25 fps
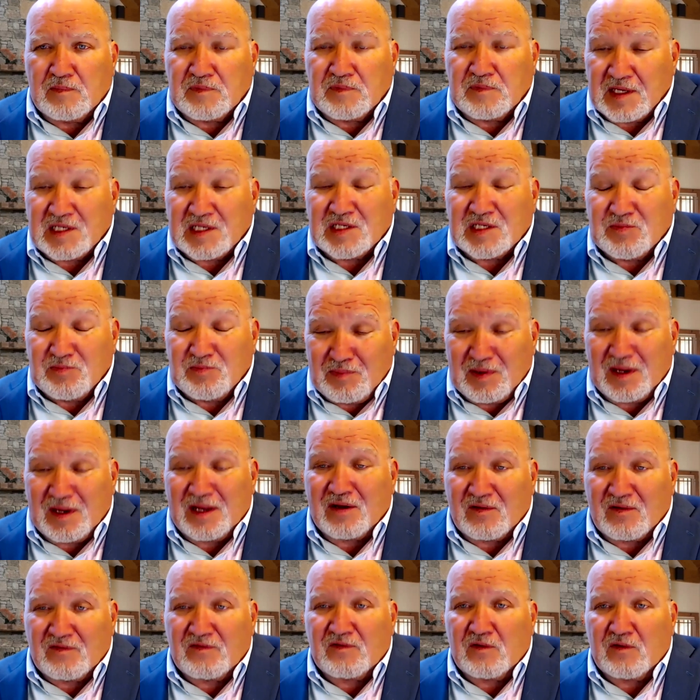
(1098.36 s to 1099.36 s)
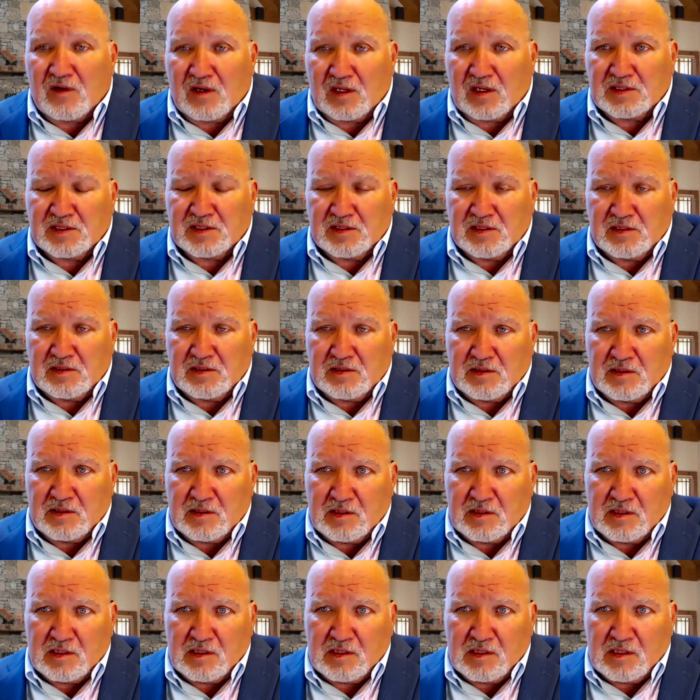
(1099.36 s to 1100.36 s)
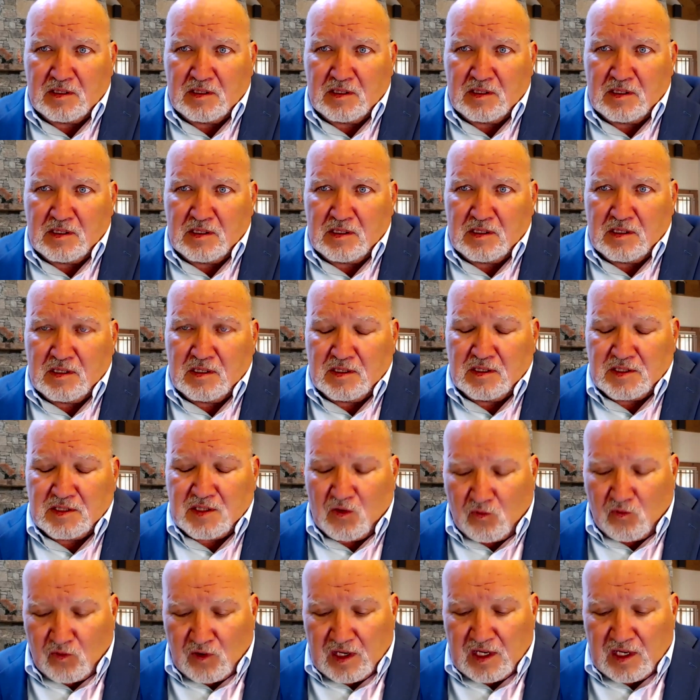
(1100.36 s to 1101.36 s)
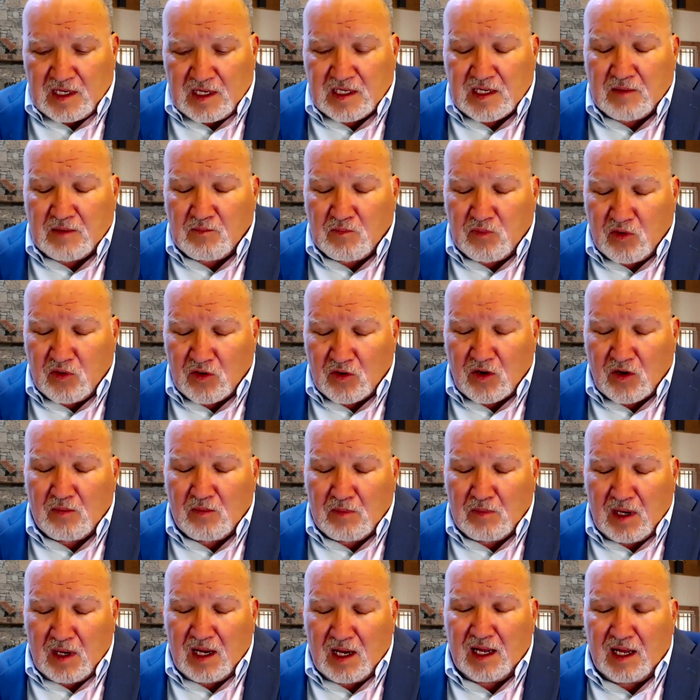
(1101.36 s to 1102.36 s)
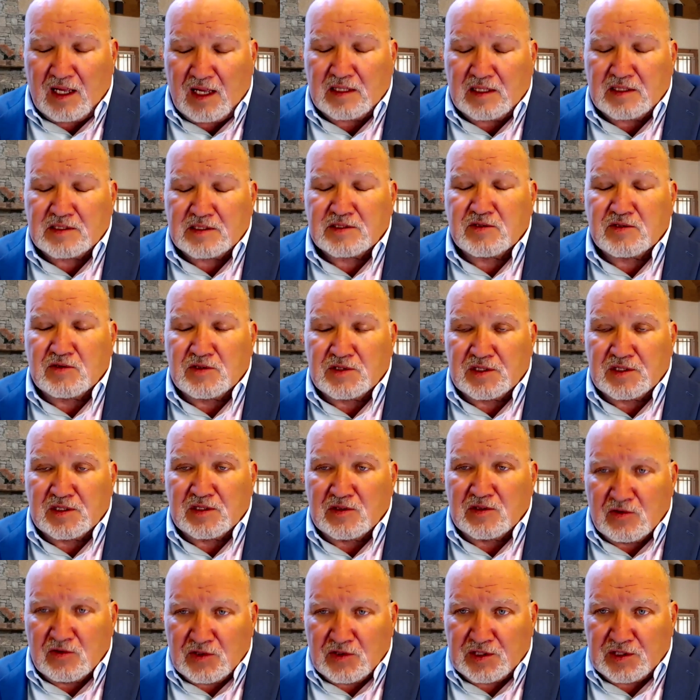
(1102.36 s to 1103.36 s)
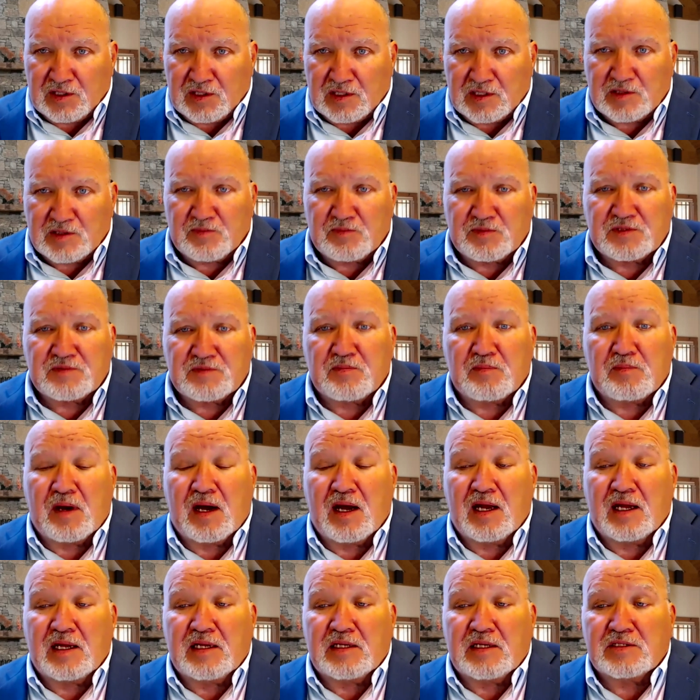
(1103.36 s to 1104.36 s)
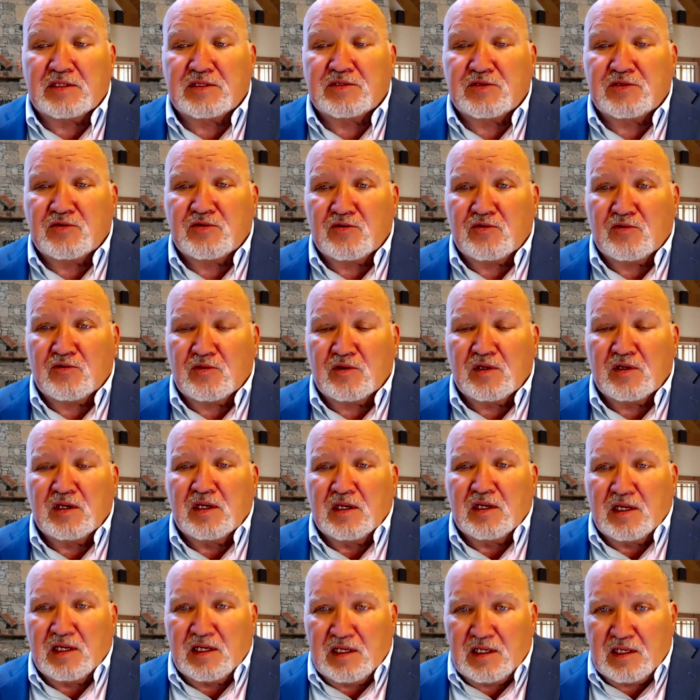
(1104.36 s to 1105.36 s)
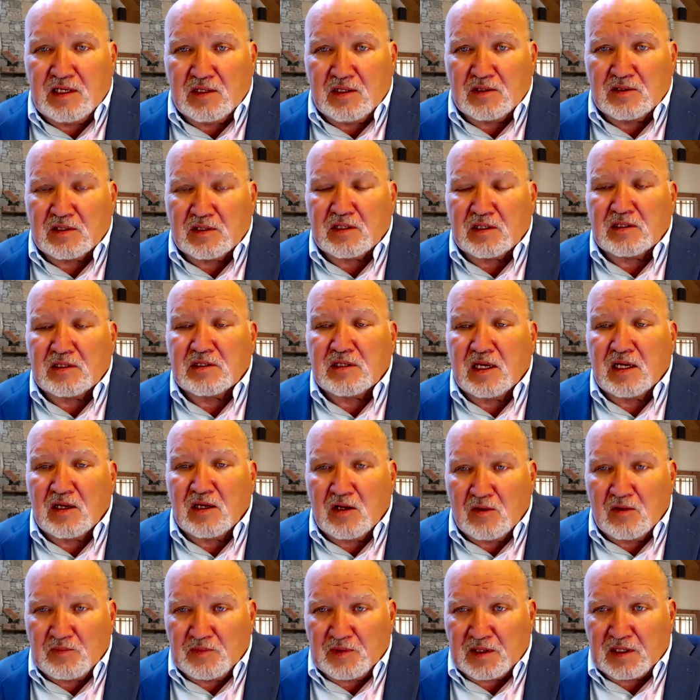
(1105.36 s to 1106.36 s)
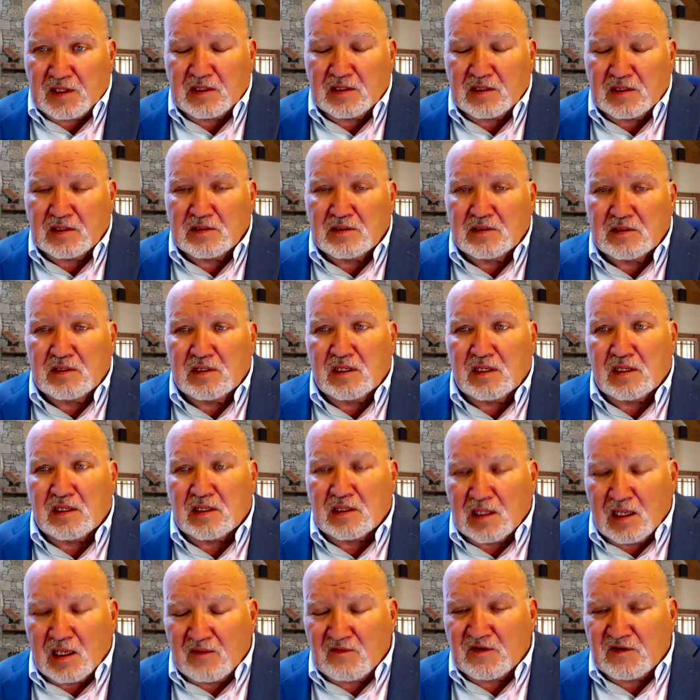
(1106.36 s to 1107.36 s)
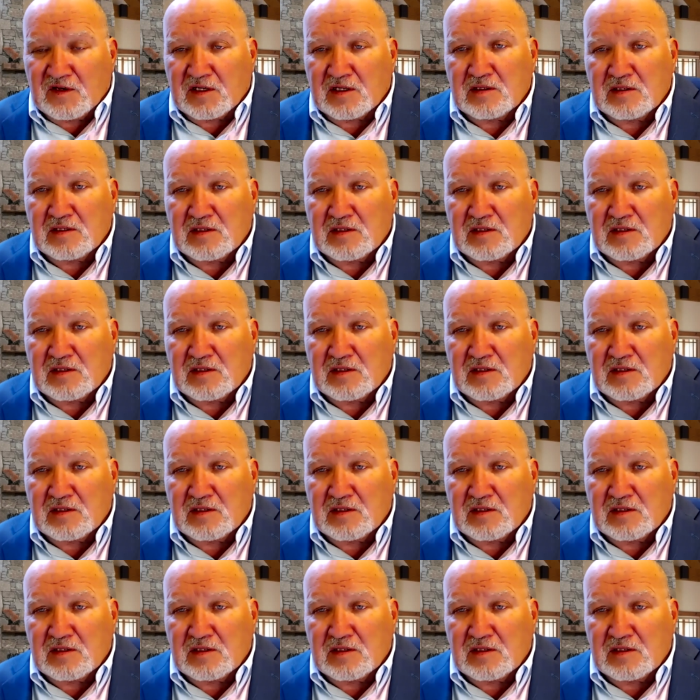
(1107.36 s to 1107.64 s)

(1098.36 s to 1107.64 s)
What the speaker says: things better for us, that we can put our minds to solutions, minds to healing and helping and loving?